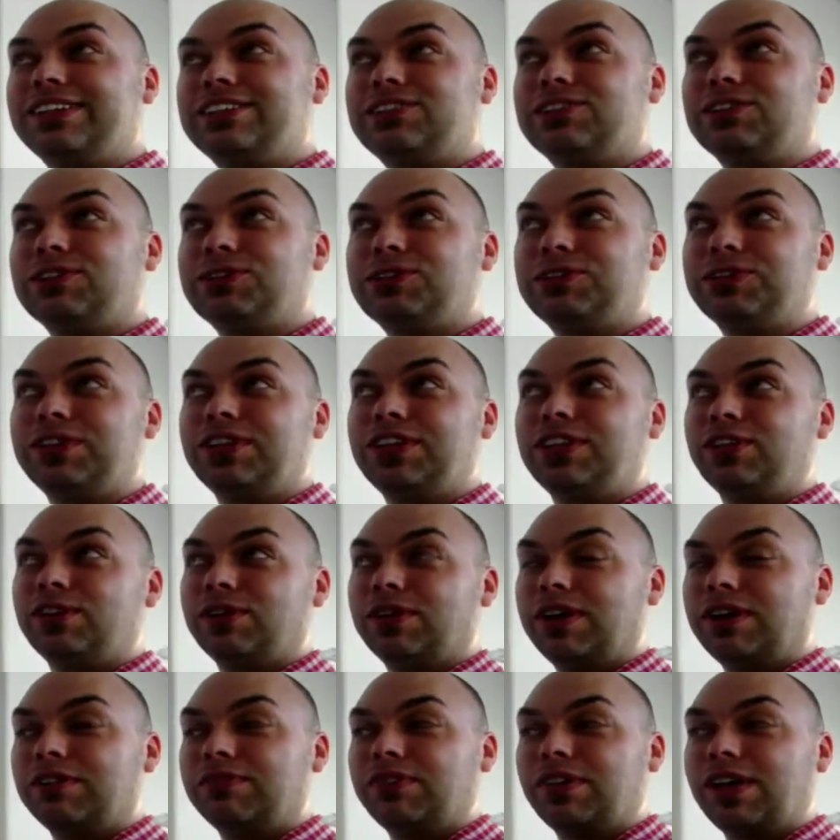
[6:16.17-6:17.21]
So, you know,
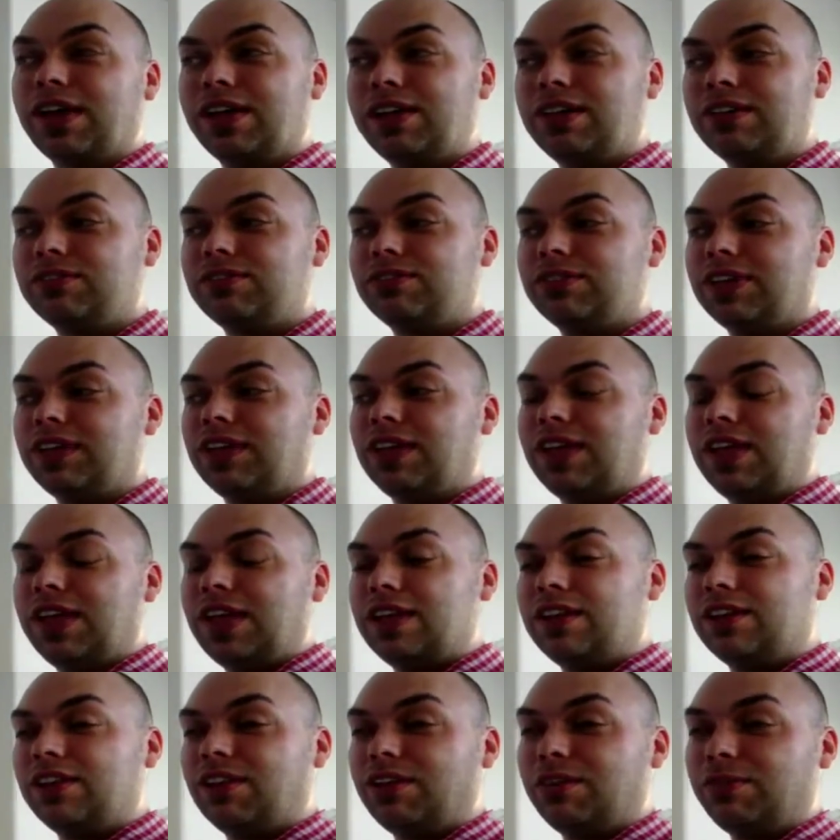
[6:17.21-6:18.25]
I've kind of,
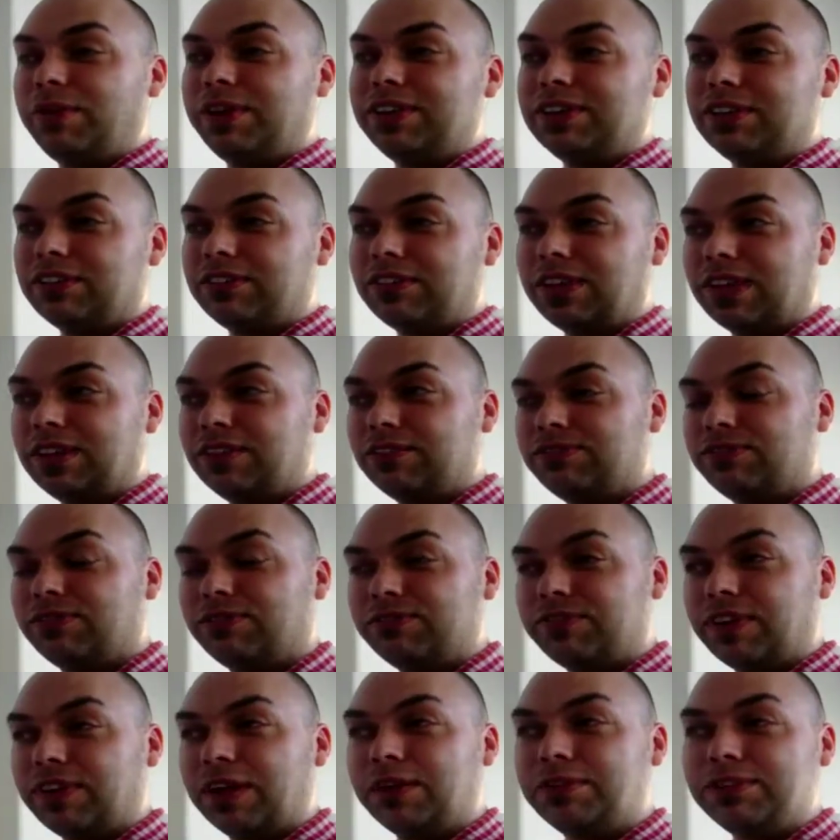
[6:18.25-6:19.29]
in a lot of ways, I've kind of
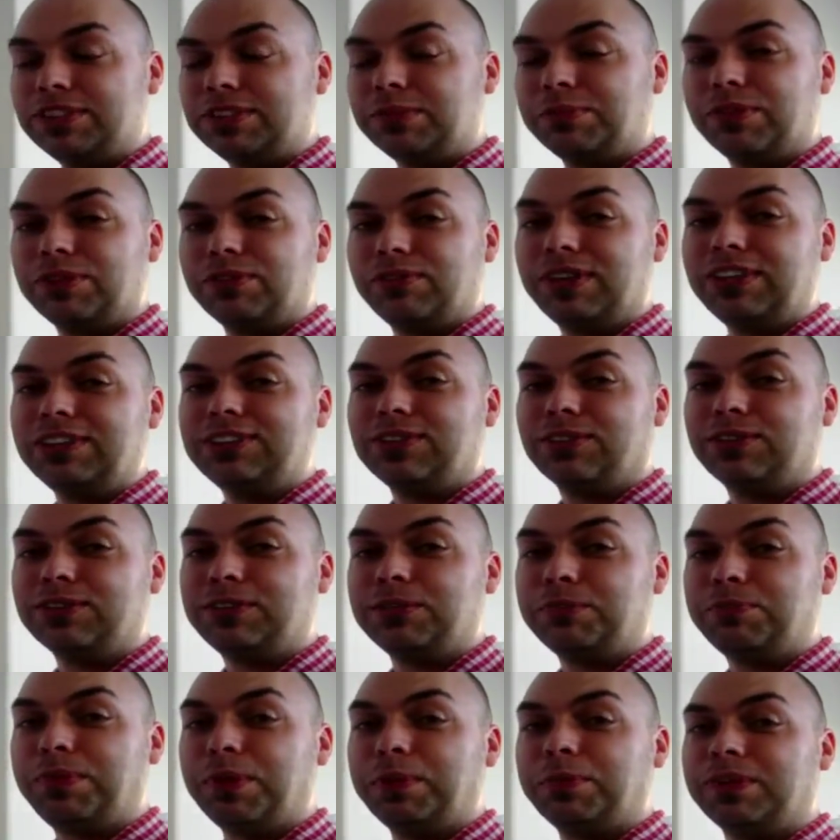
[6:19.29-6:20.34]
found some of the resources
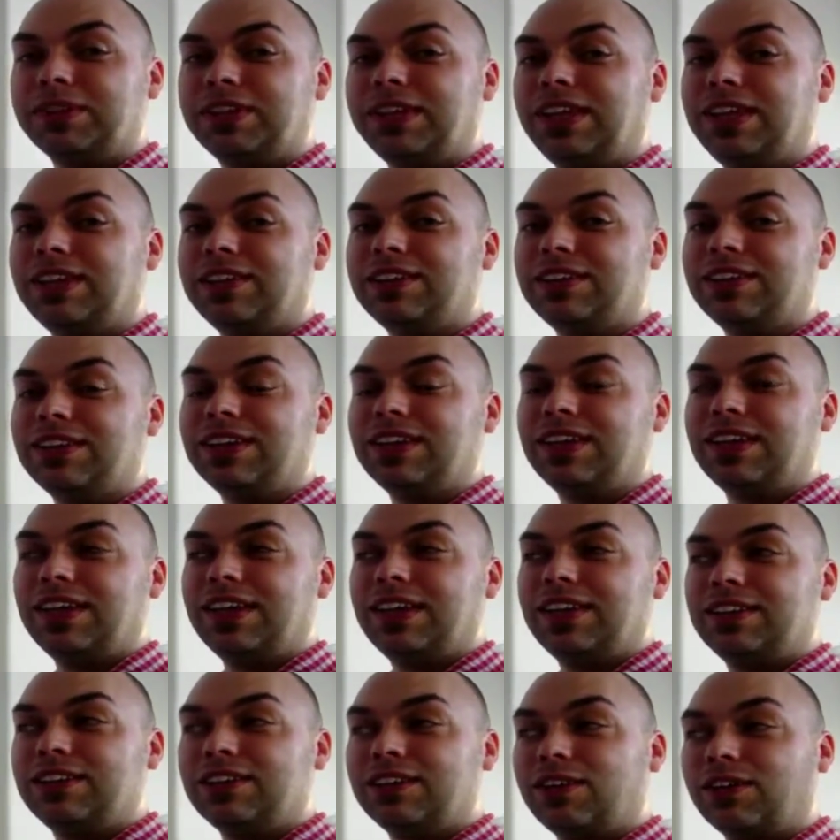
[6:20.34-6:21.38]
people need
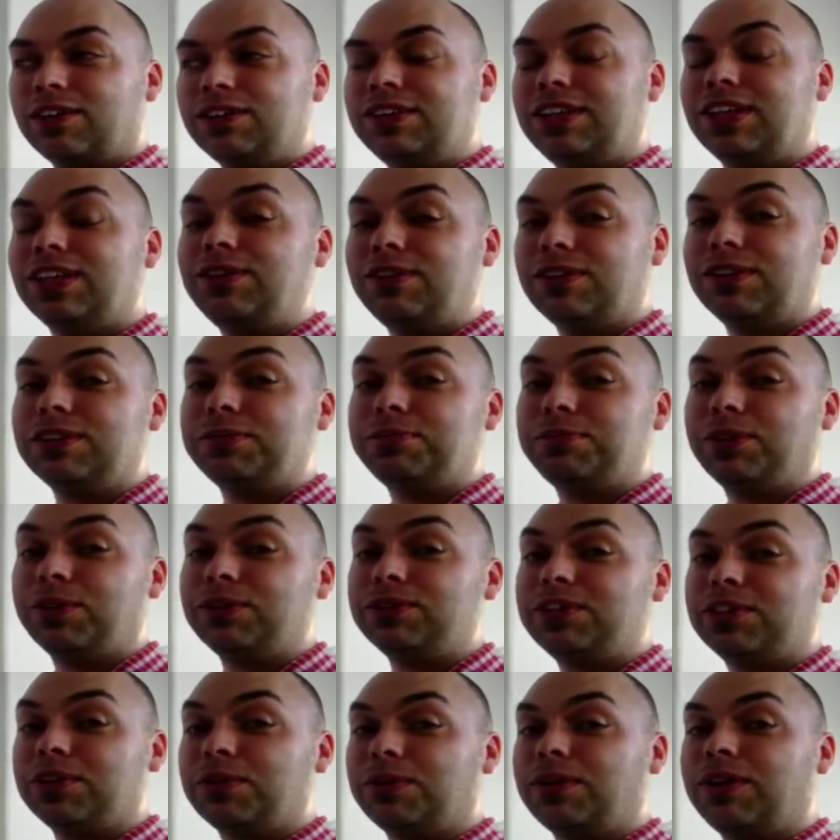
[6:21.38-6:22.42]
to continue this
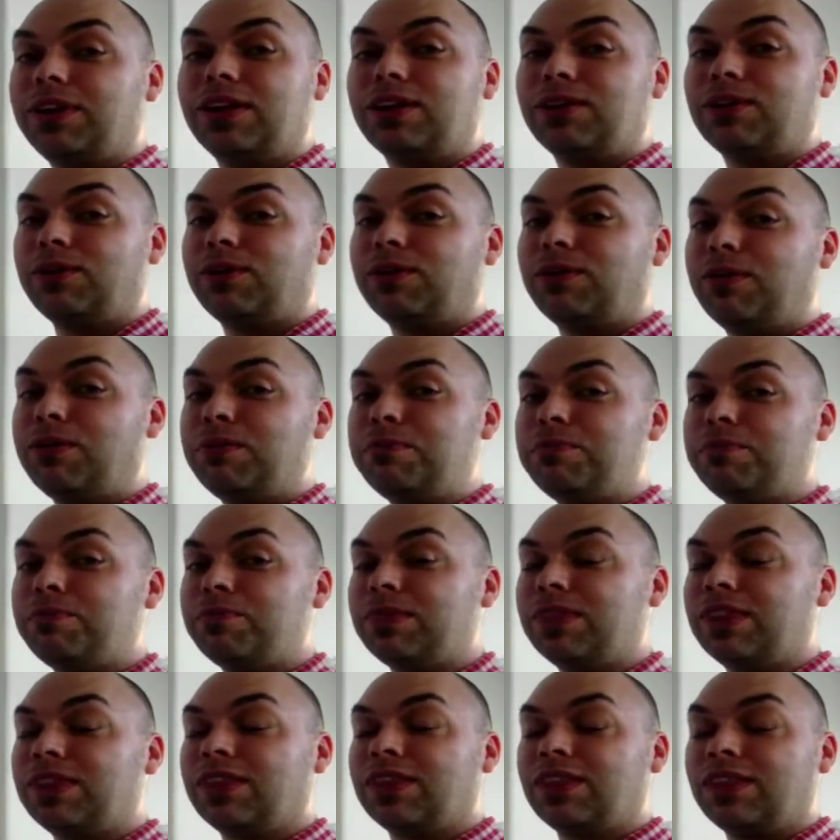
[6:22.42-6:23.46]
project when I go home,
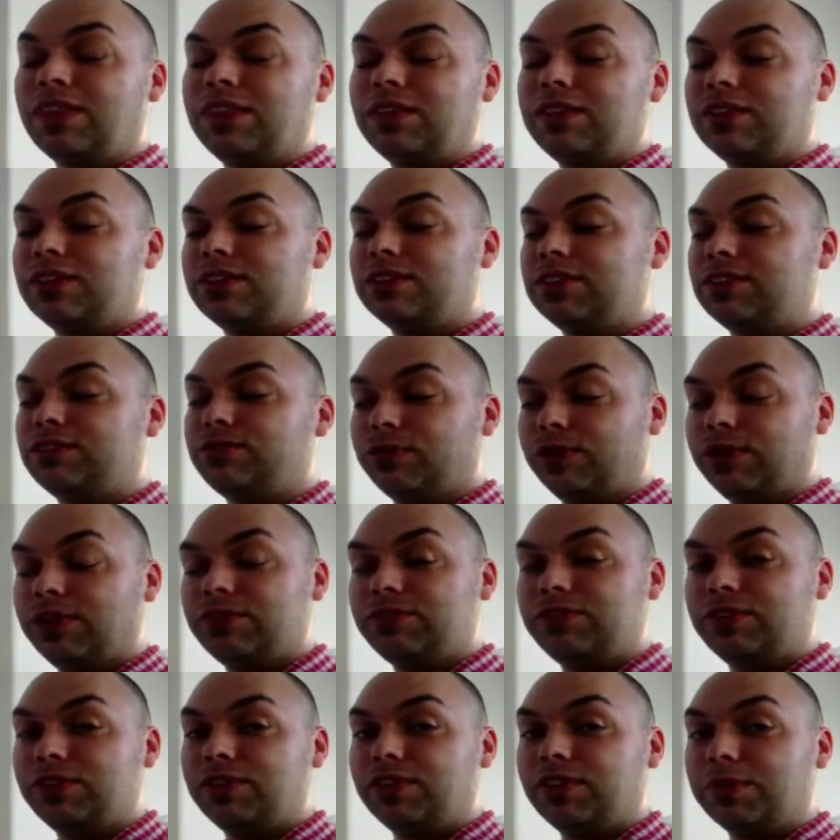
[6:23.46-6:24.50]
because it's running
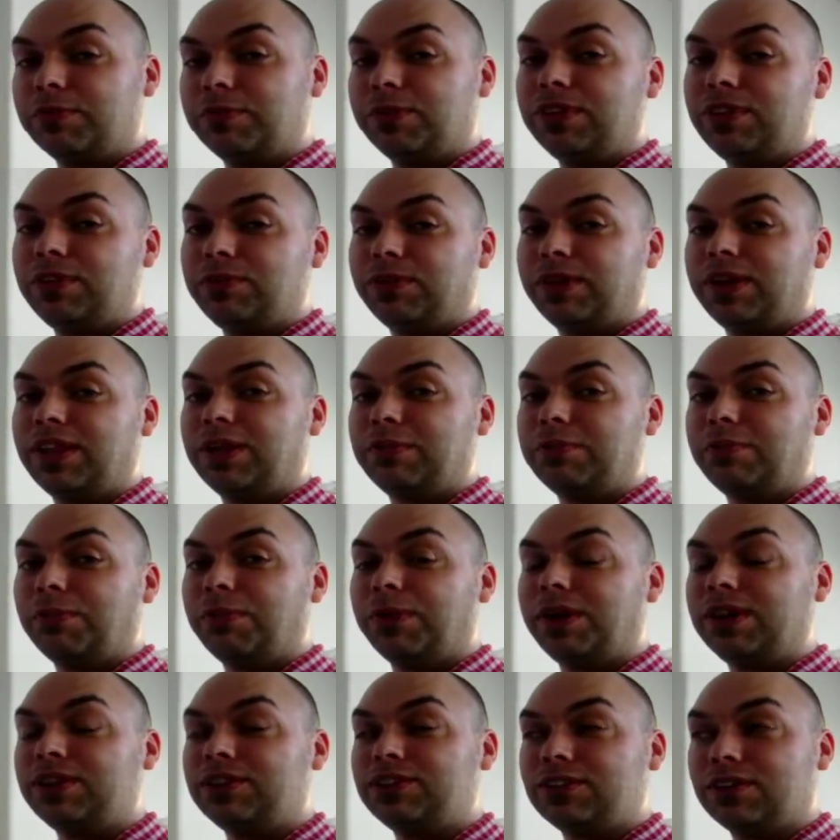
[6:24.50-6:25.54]
for another month while I'm
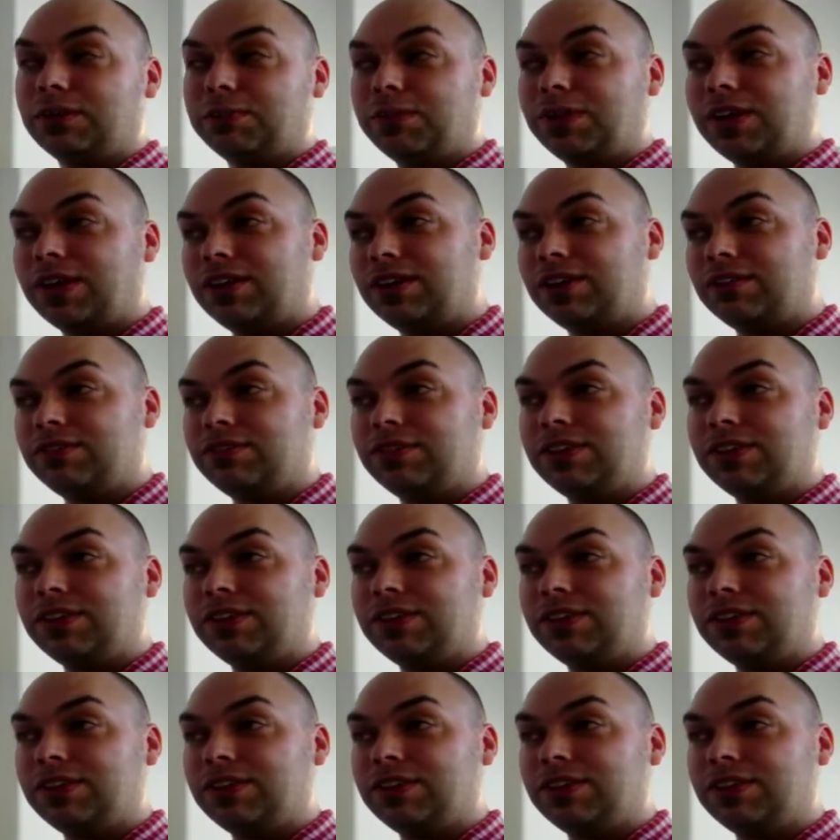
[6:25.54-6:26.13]
away, so I'm kind of